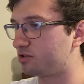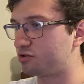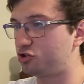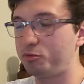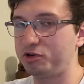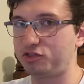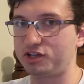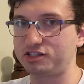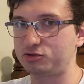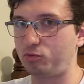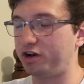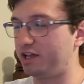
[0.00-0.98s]
there's too many things
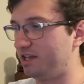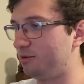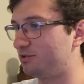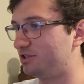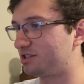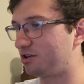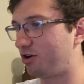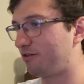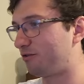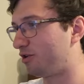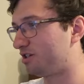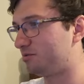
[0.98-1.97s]
you want to hit with this card
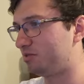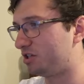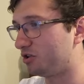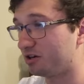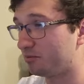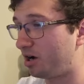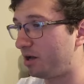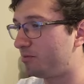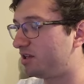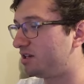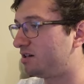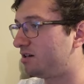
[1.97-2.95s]
for it to be good, in my
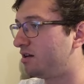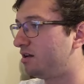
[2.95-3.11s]
opinion.